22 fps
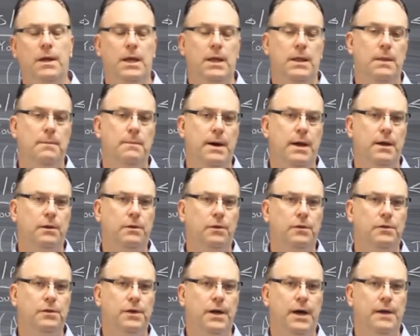in the
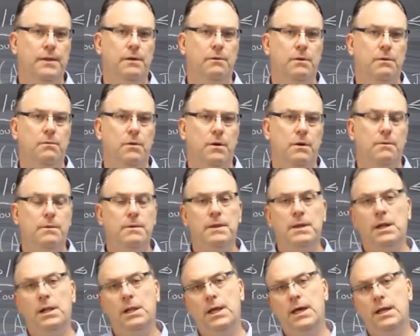medical side that we work with,
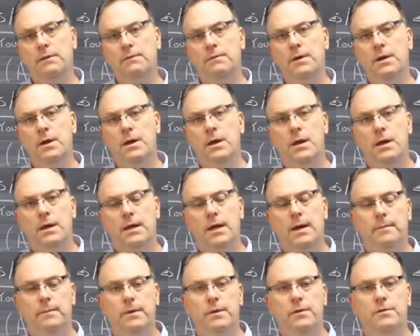and a lot of
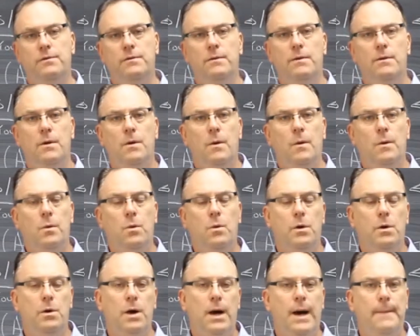companies
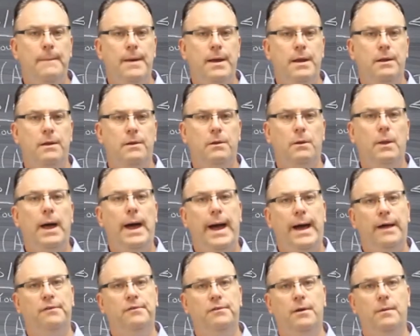who are non-medical
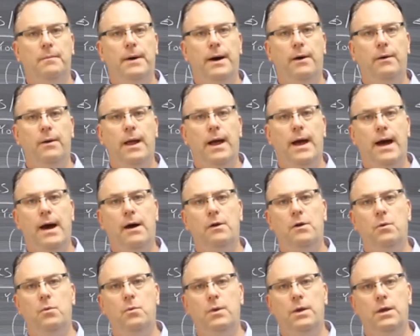ask about how
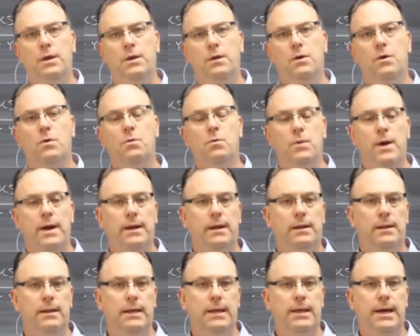do we
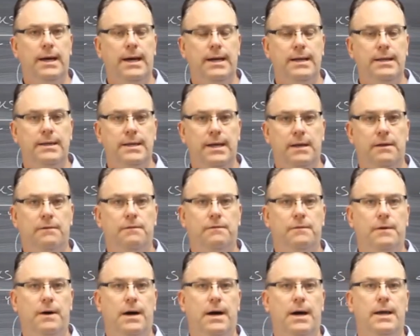correctly
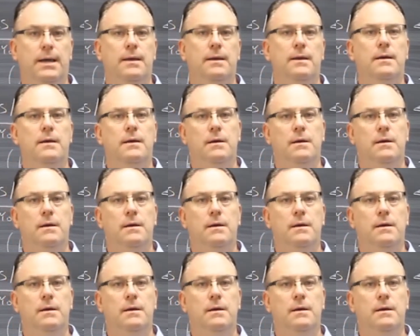identify